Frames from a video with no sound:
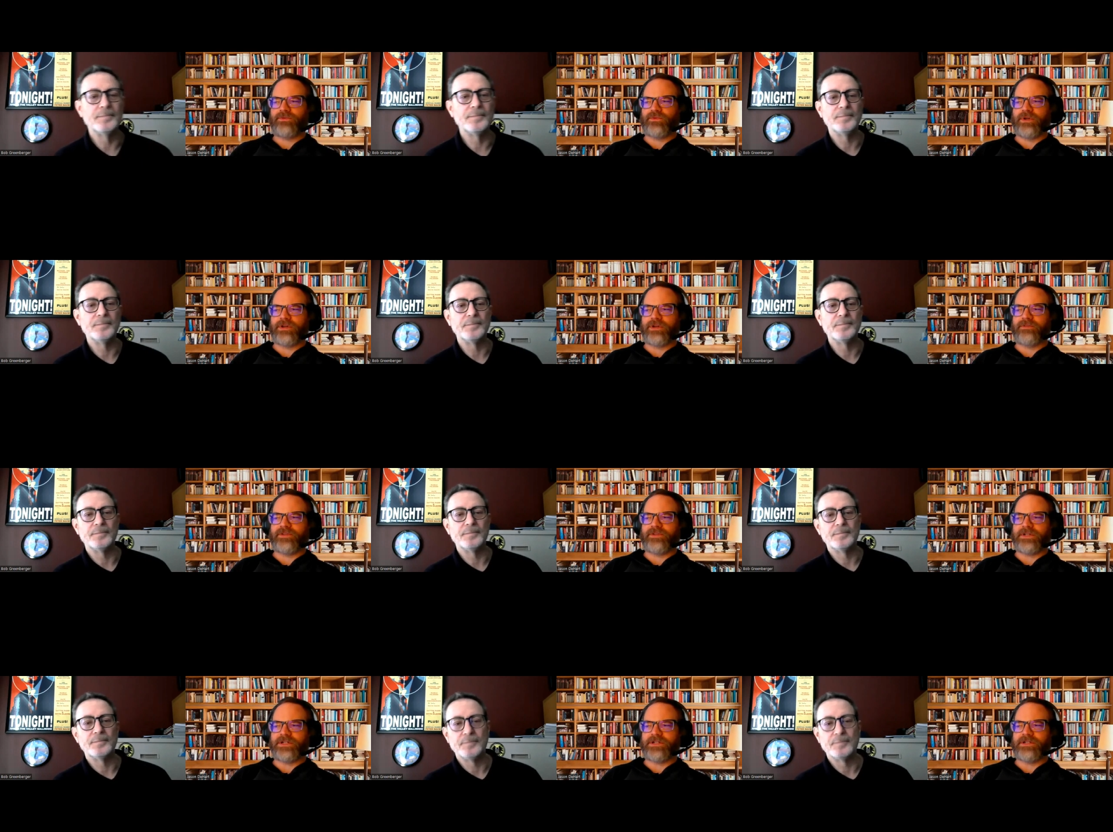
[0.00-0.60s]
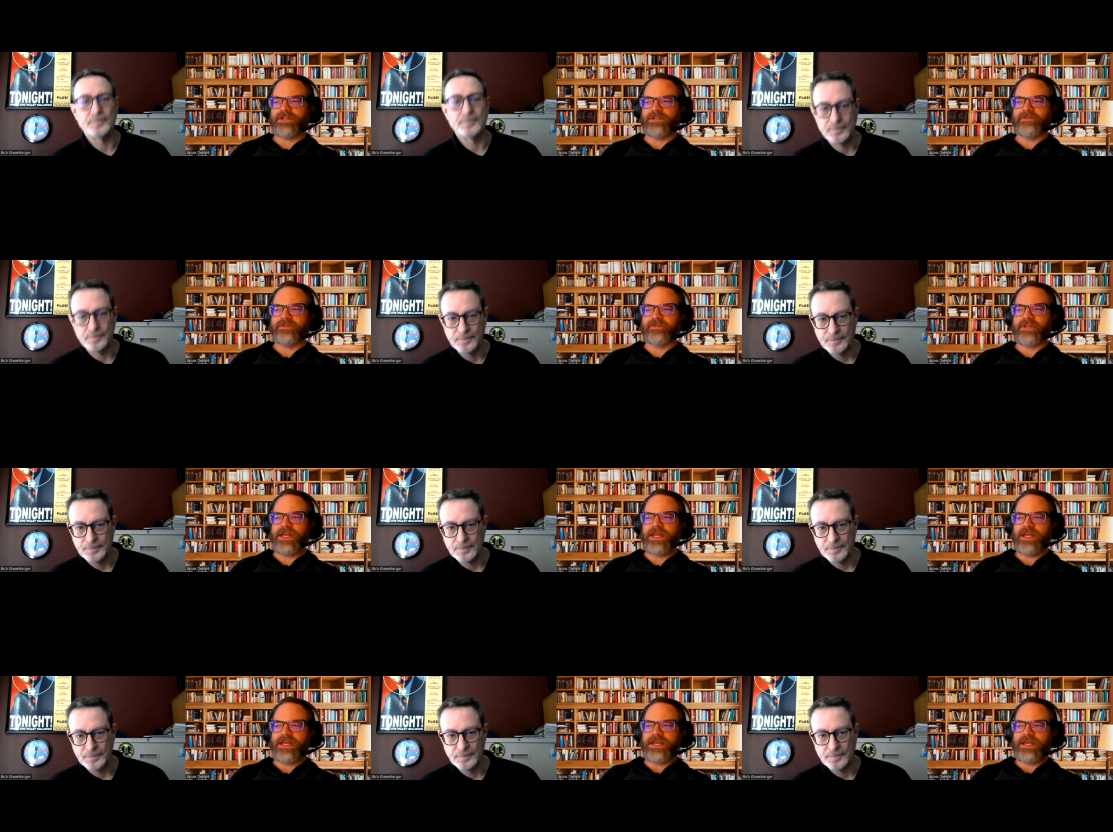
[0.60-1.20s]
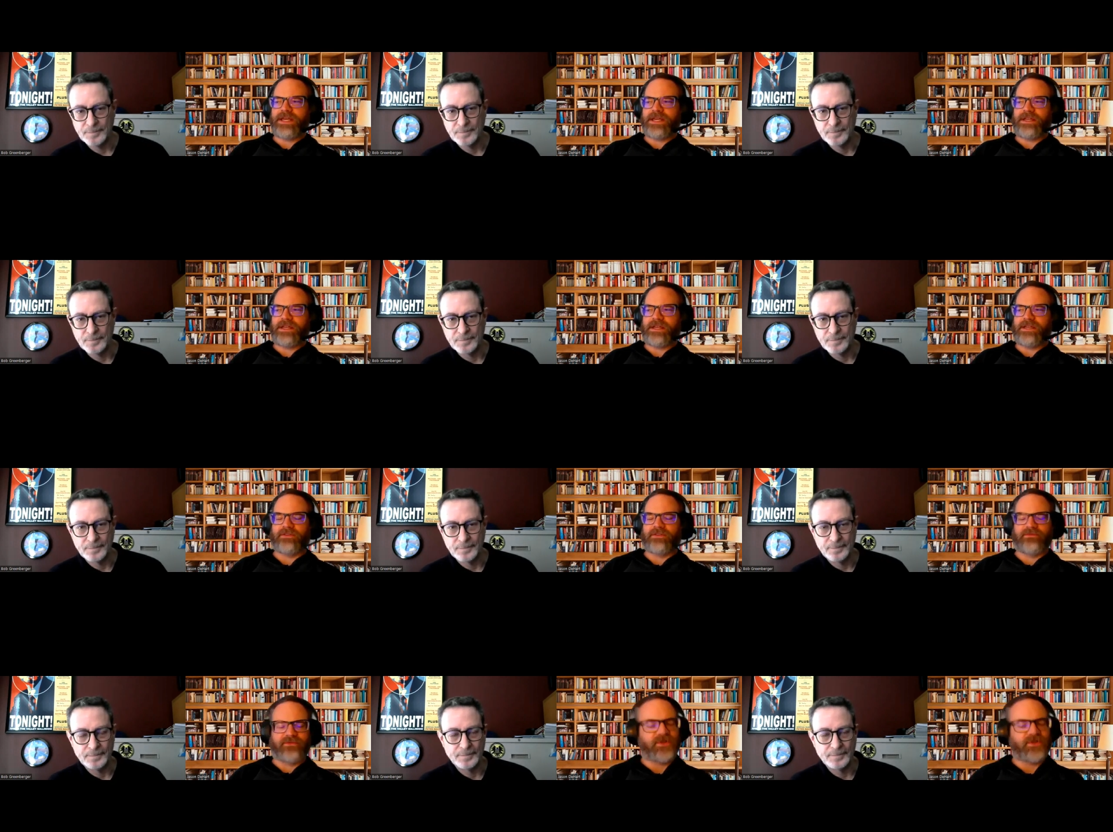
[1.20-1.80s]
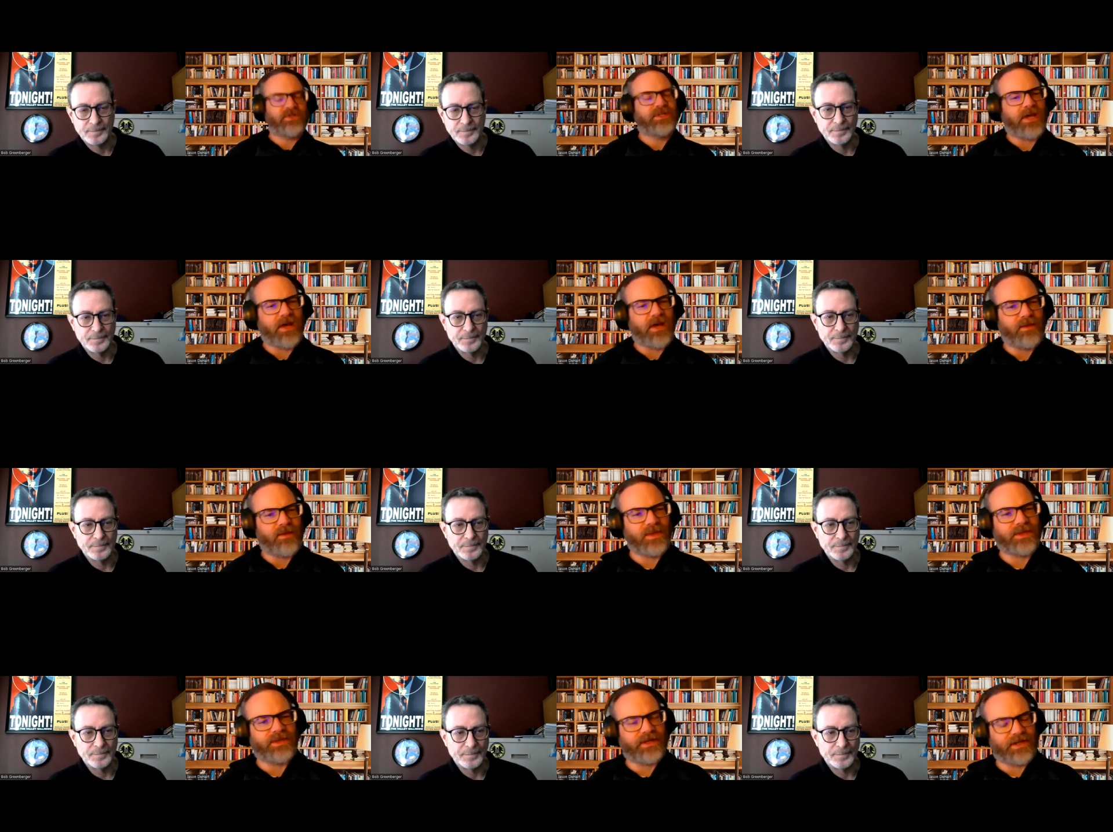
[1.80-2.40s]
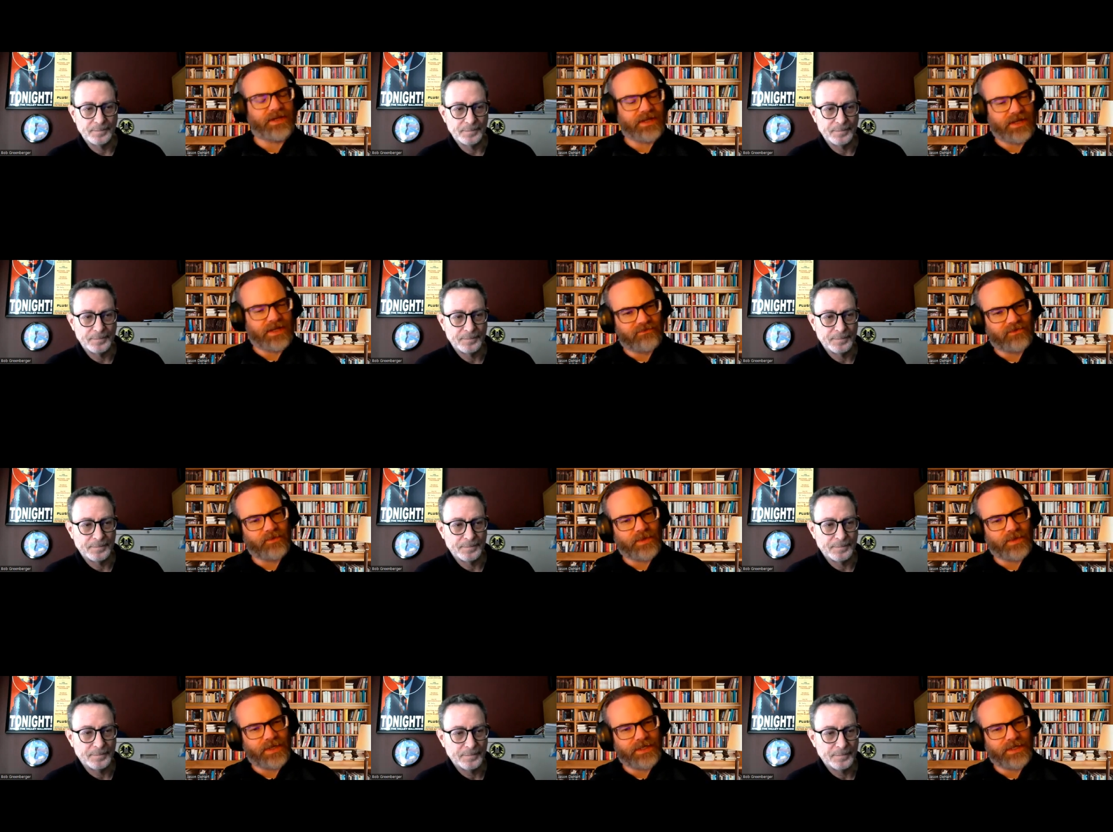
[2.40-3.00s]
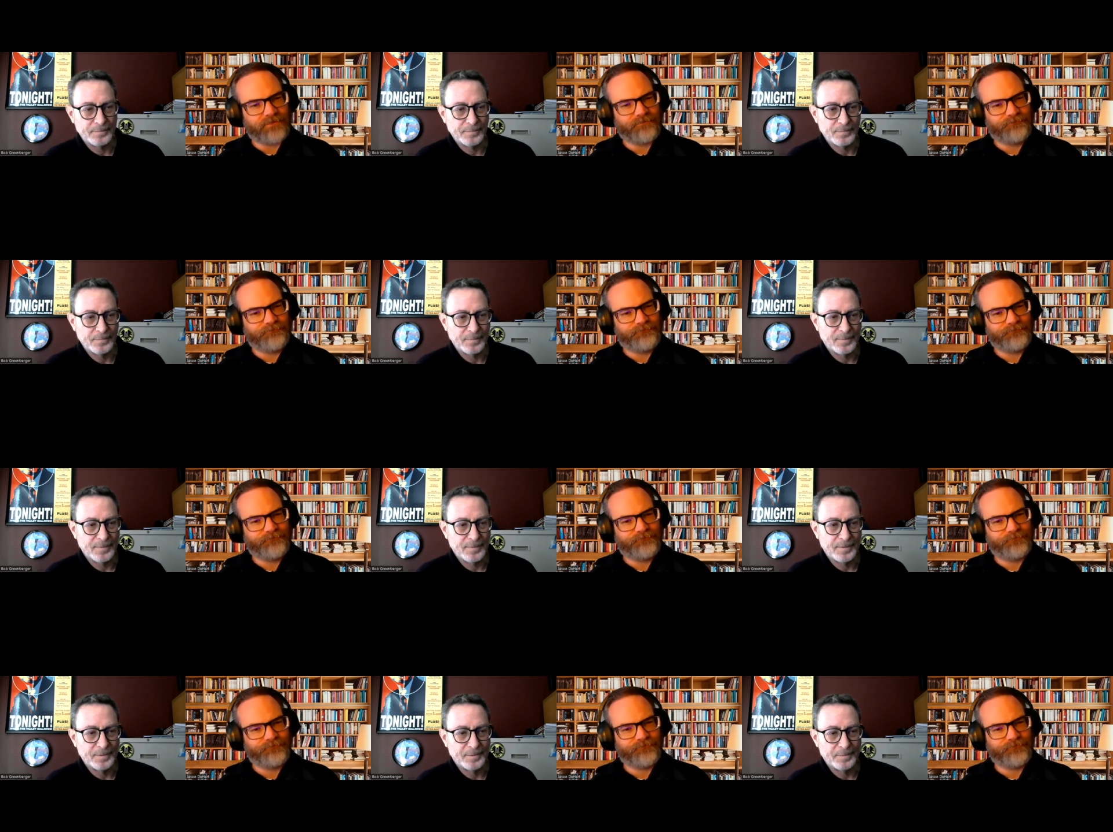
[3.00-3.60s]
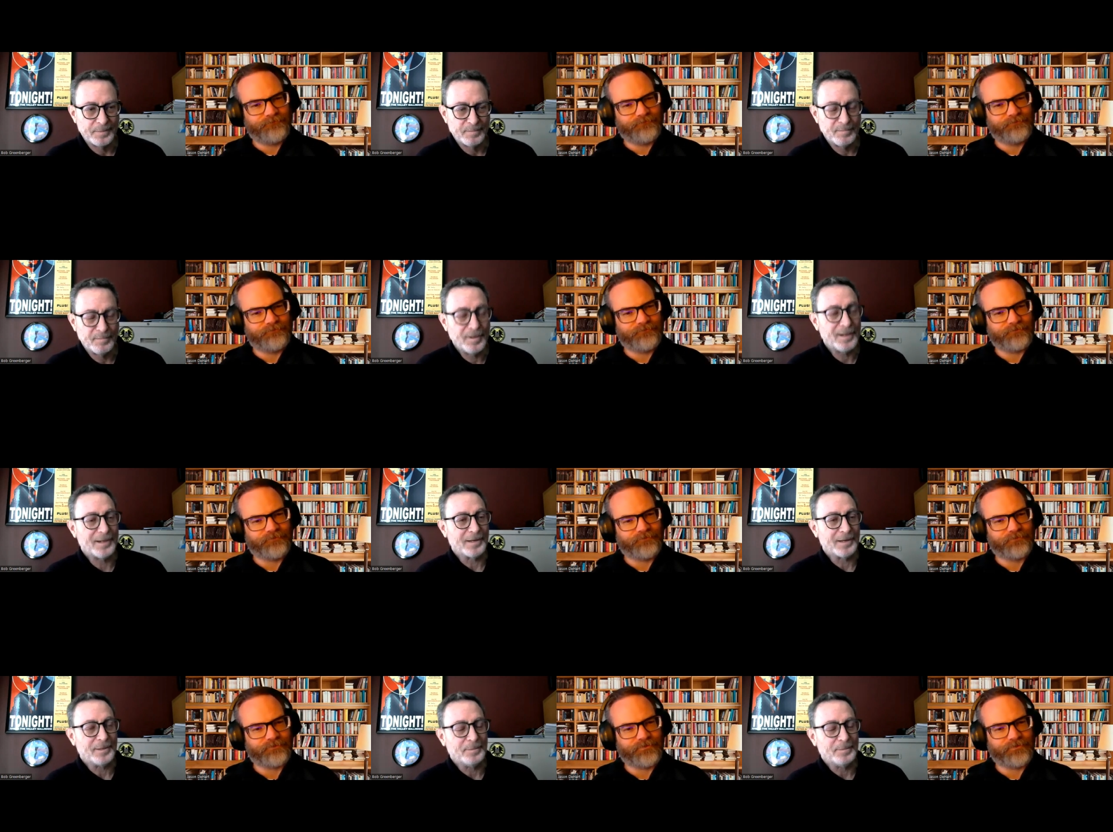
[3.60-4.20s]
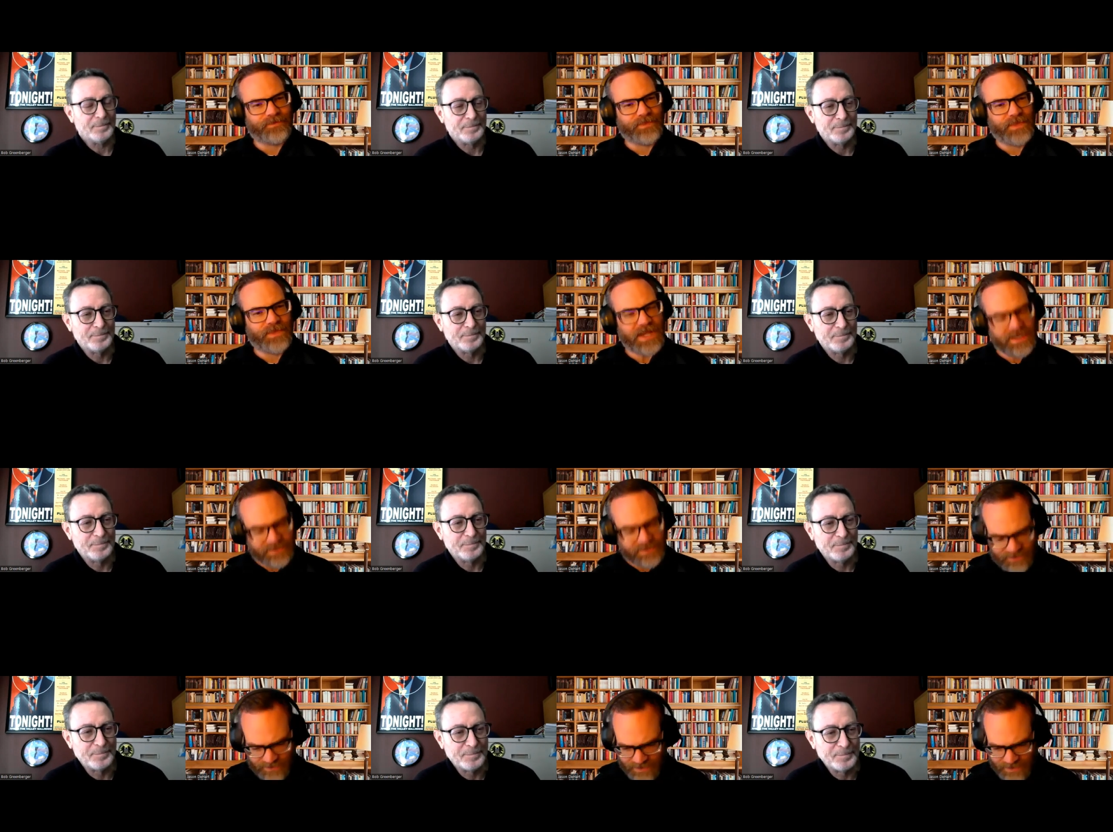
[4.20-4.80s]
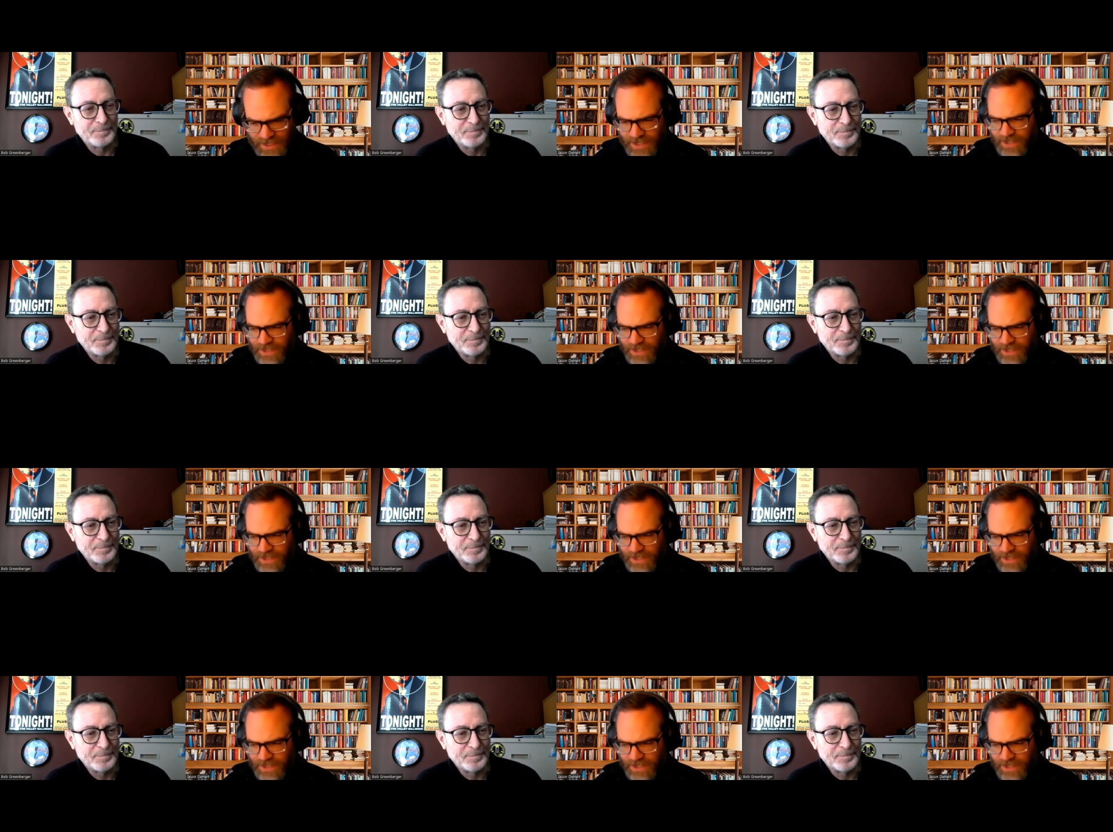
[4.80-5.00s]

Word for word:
Speaker 1: were involved in the first comic that I ever read. Really? Yes,